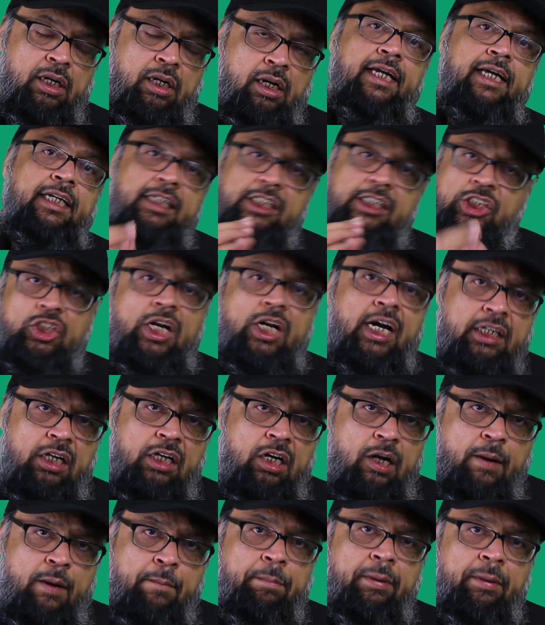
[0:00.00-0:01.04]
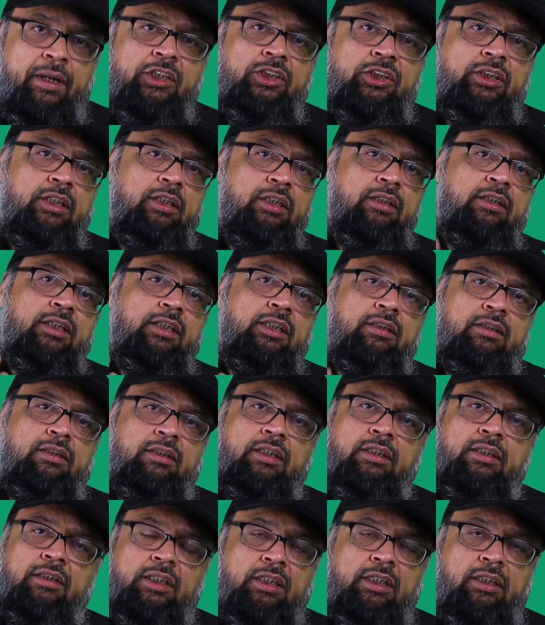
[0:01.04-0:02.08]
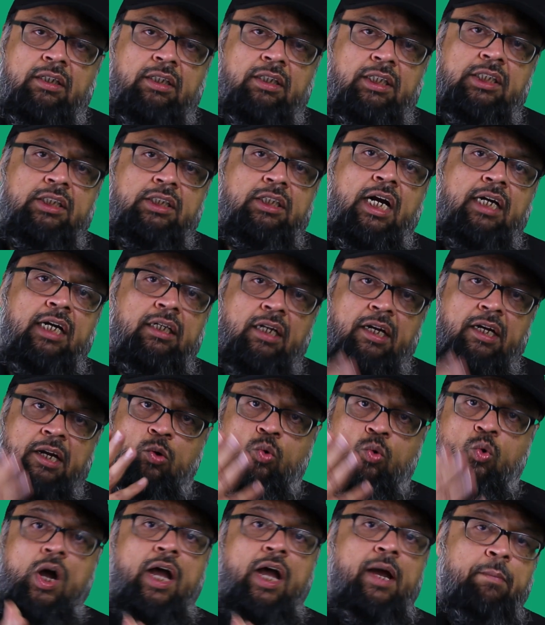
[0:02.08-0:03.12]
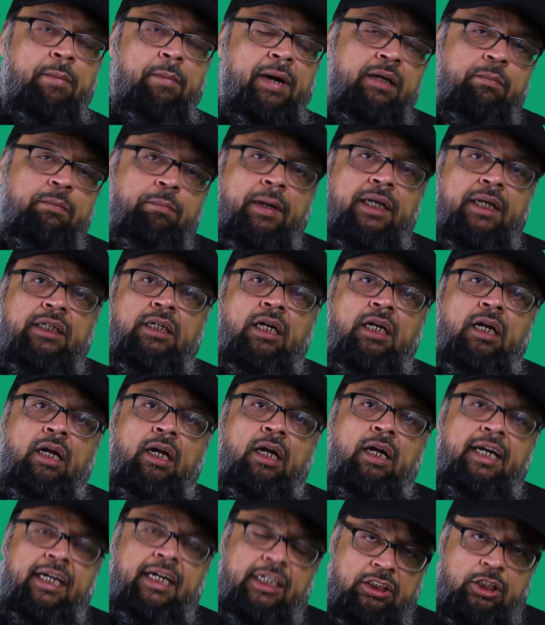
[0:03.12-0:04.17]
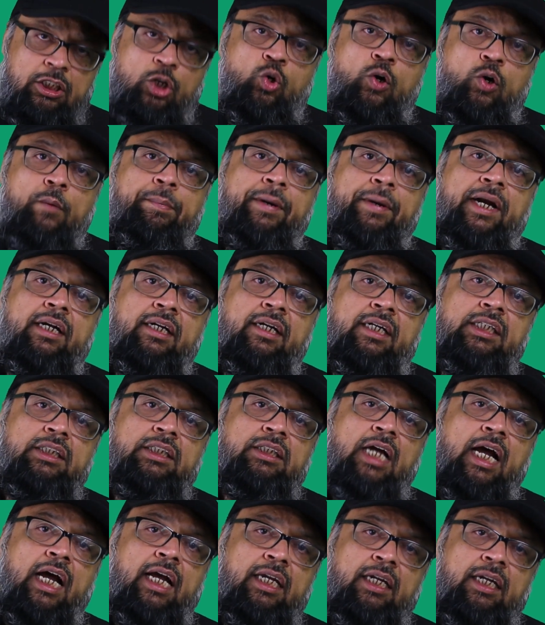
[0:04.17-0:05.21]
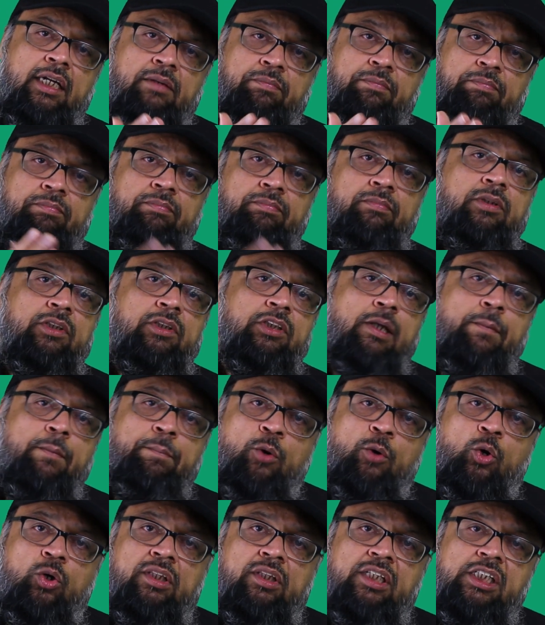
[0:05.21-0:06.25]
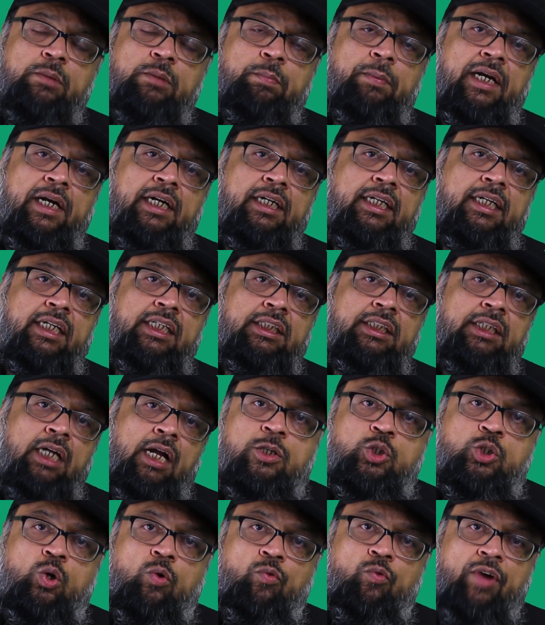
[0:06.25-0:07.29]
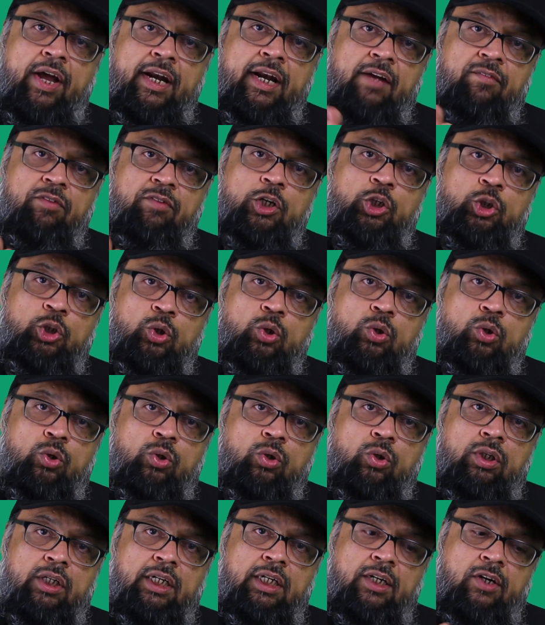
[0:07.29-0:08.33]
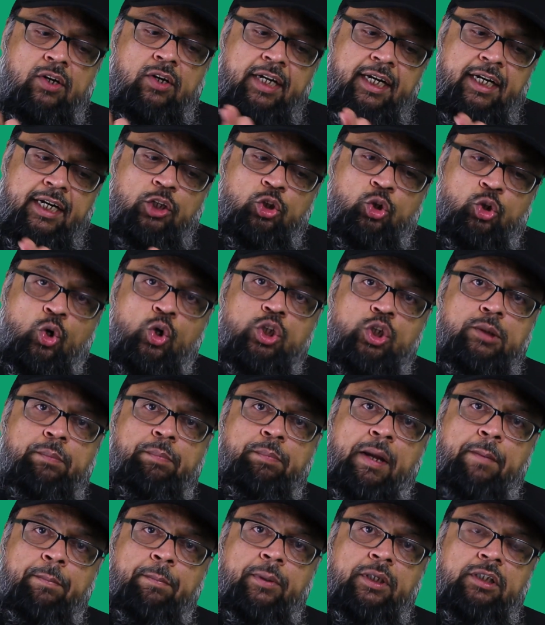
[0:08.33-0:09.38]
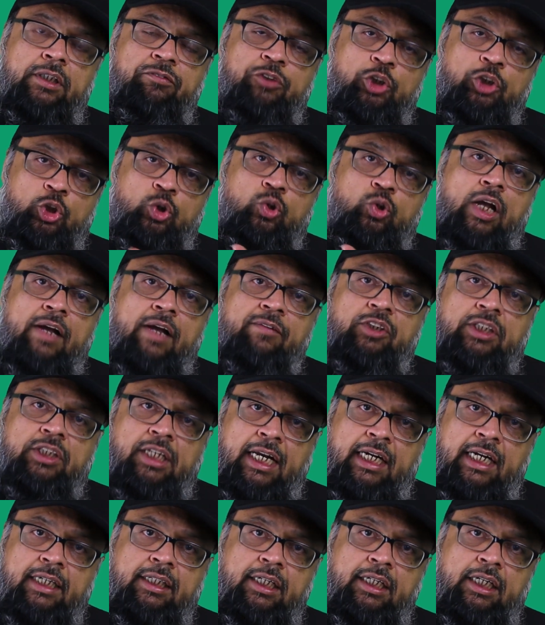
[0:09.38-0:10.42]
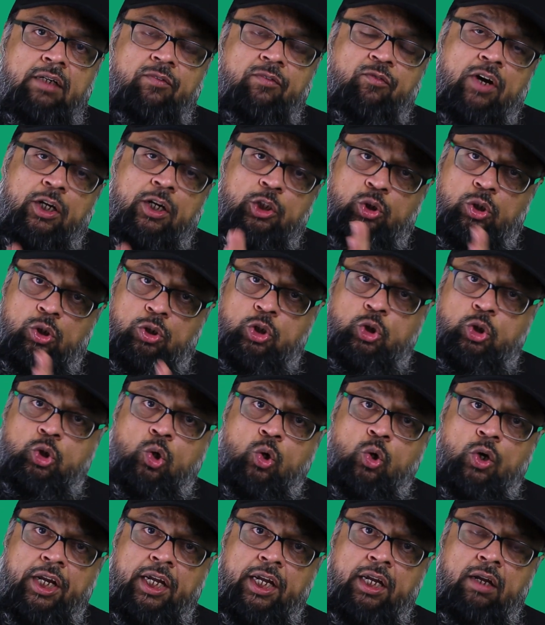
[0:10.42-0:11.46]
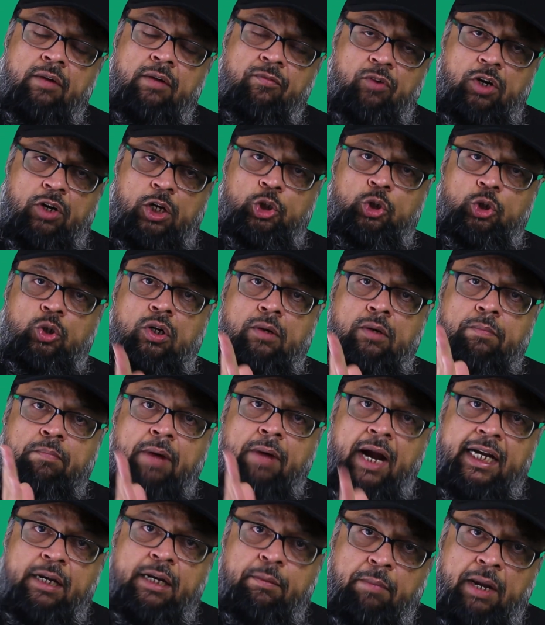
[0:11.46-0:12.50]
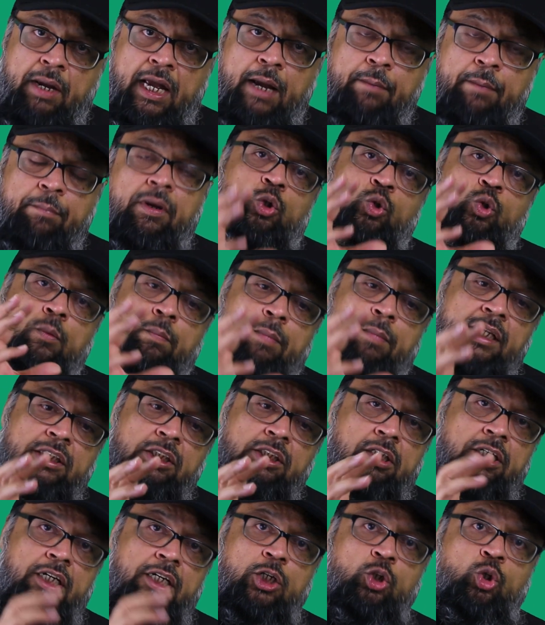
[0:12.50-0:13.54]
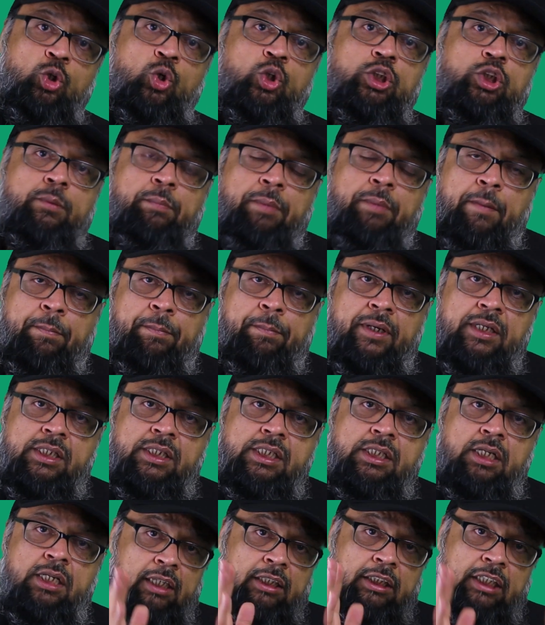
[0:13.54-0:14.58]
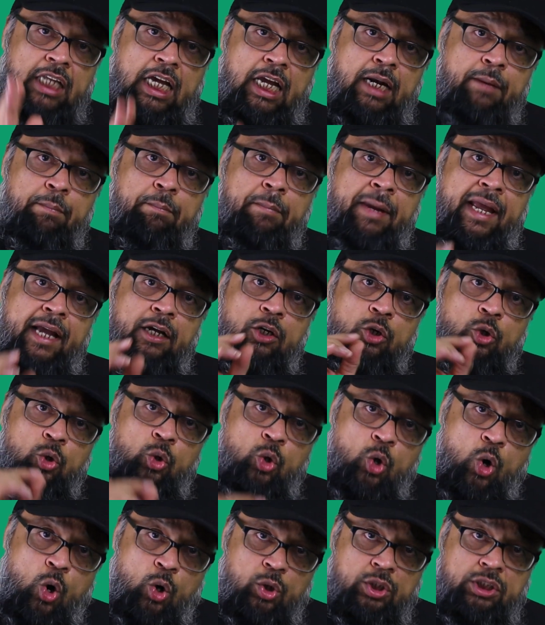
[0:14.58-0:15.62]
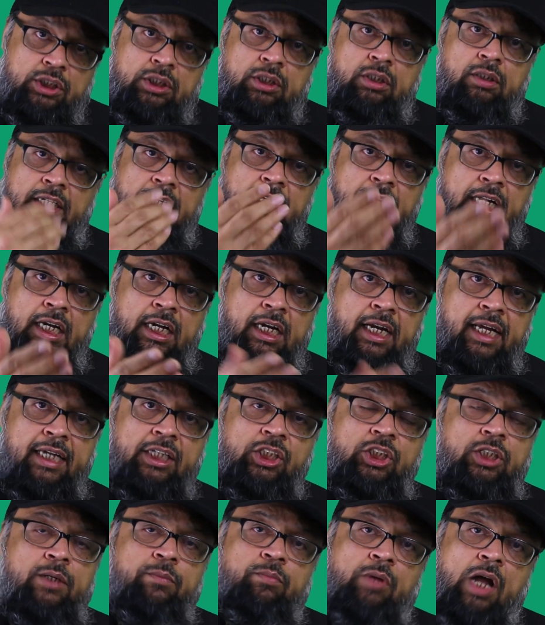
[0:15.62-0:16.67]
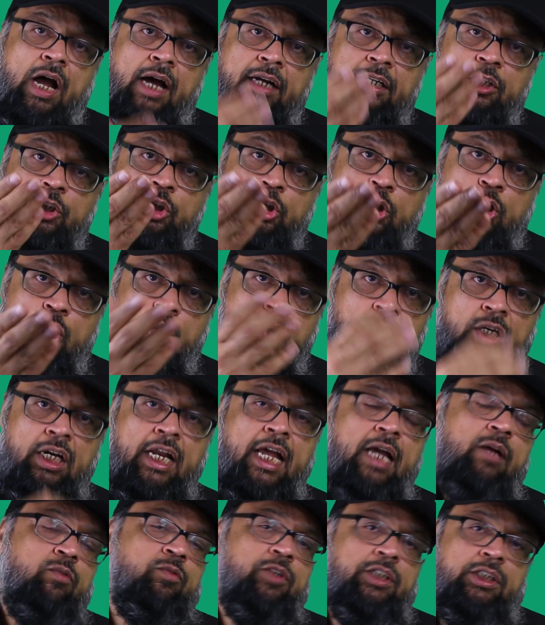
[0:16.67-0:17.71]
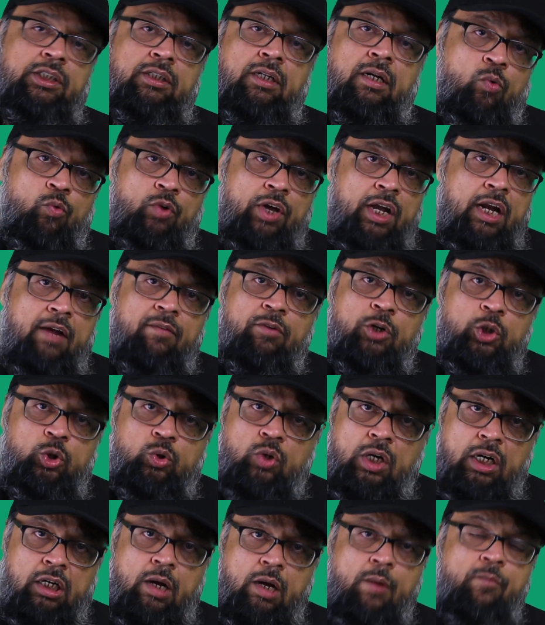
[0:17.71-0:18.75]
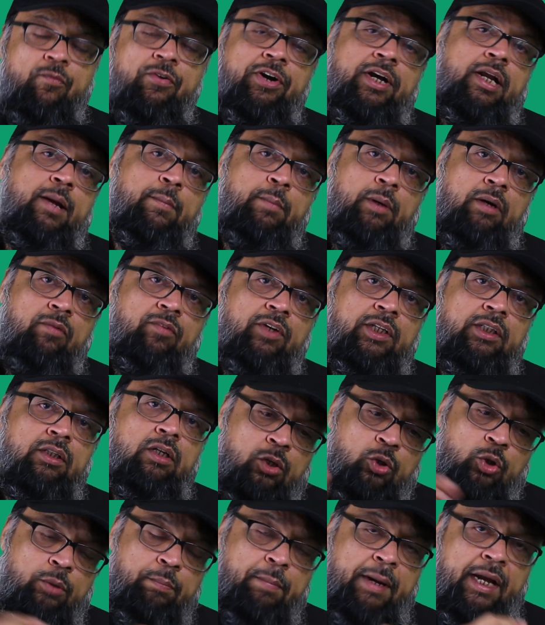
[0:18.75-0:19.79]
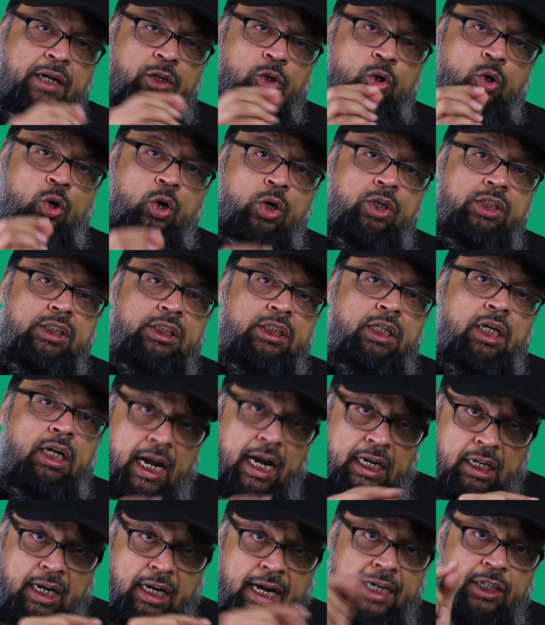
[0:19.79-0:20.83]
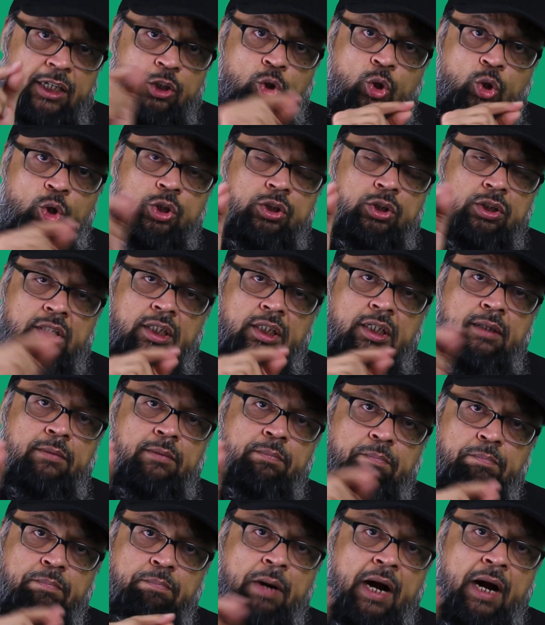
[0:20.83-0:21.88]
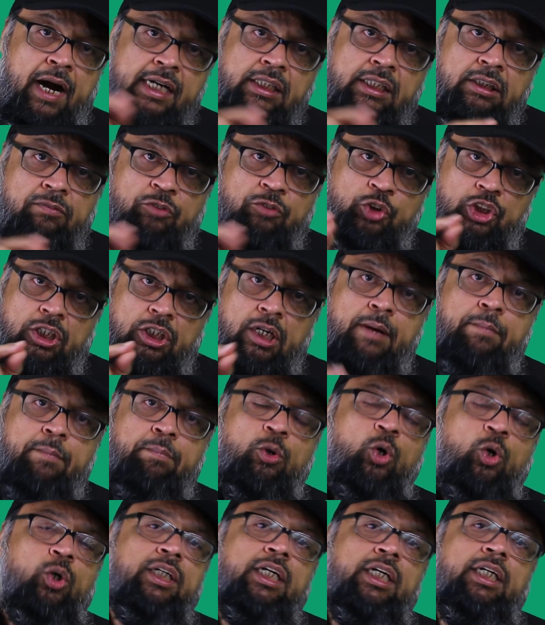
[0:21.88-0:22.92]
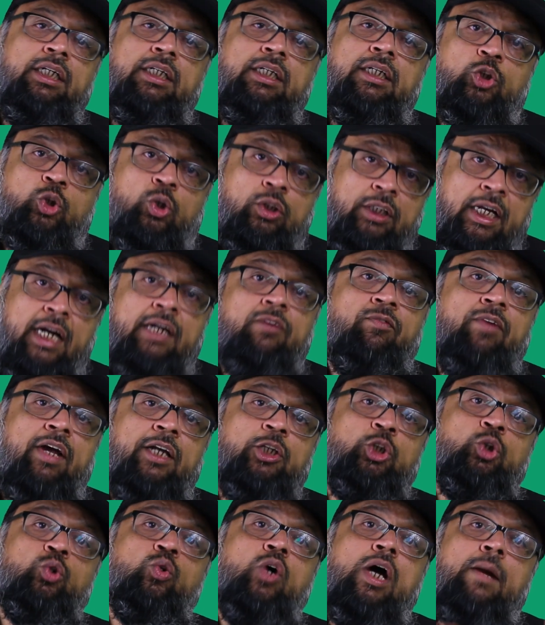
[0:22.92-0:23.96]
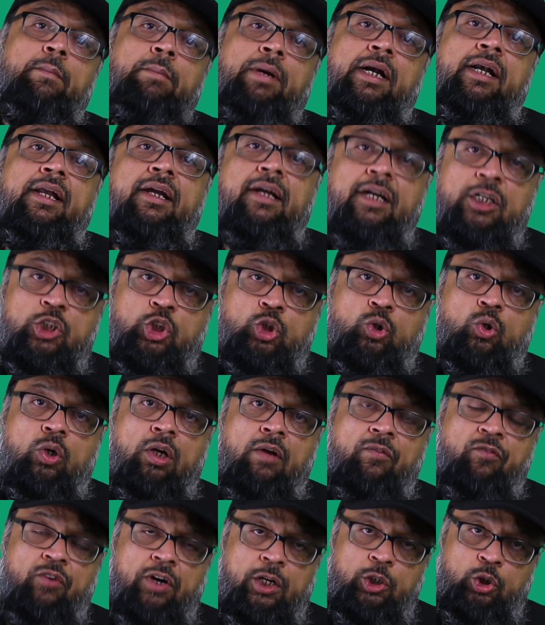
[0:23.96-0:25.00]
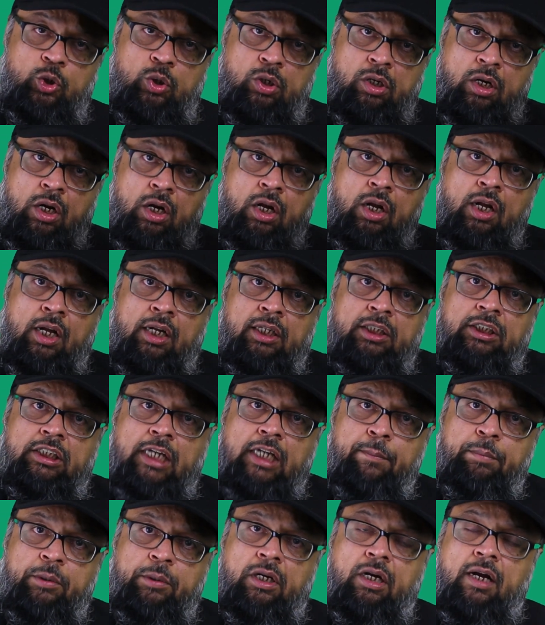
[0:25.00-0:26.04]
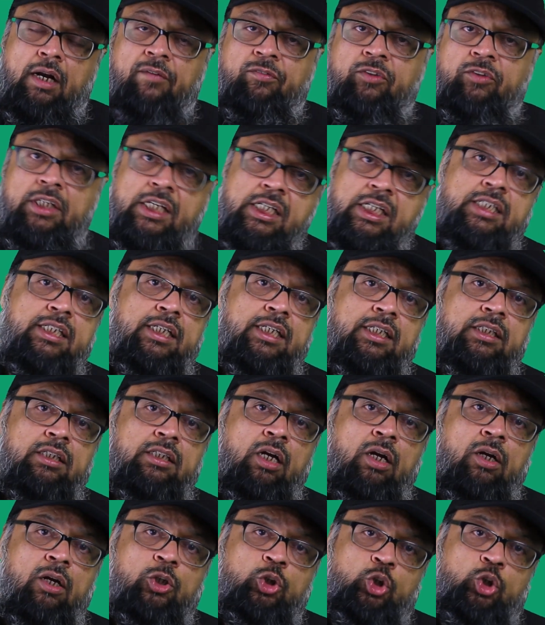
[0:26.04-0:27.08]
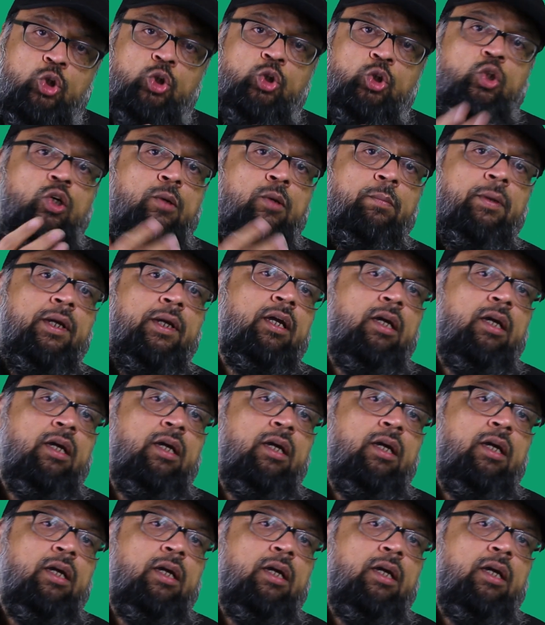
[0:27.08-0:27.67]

It is not a compulsion, it is not a requirement, but it's a good practice. I support this practice. So whenever you read those papers which you have selected for your story, for your mind map, you must read those papers, then make notes in English or in your own language, wherever you are comfortable with. Make notes, highlight those parts which are important, so that when you are building a story for your chapter of thesis, you should